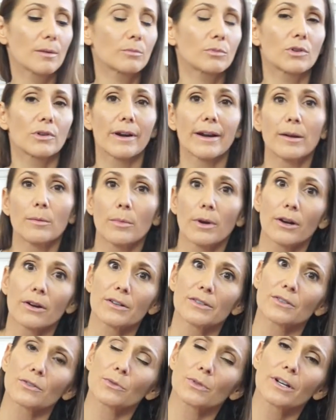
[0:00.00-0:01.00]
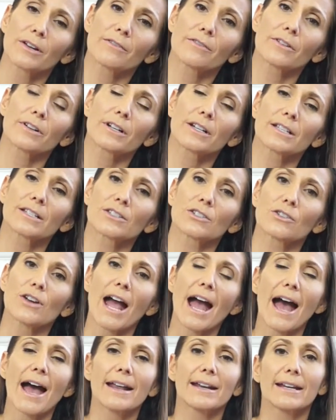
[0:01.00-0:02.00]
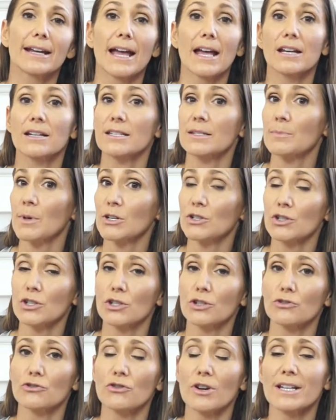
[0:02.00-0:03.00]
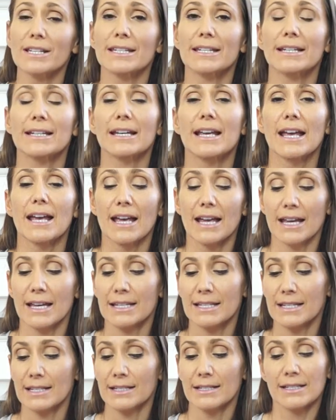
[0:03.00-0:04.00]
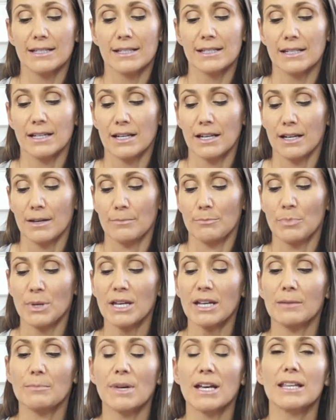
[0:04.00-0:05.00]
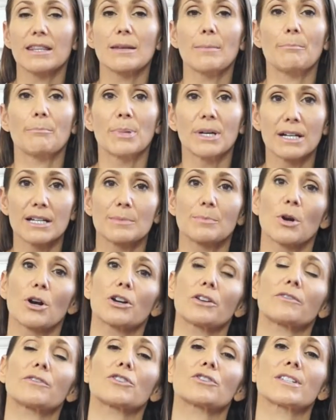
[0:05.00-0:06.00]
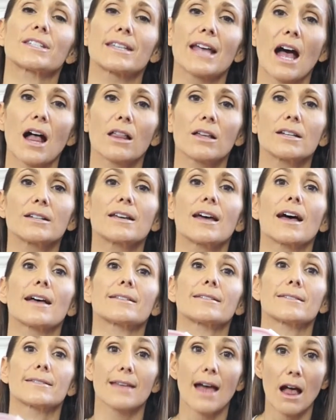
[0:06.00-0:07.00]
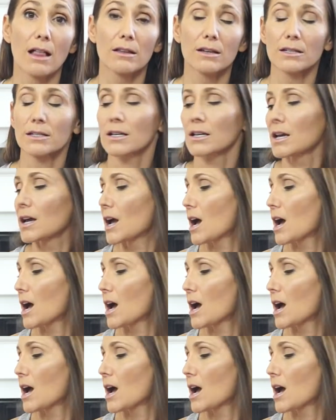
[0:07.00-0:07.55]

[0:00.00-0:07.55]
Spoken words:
cranberries or whatever it is you're adding, and especially your dressing, isn't big. Make the biggest part of your salad a salad.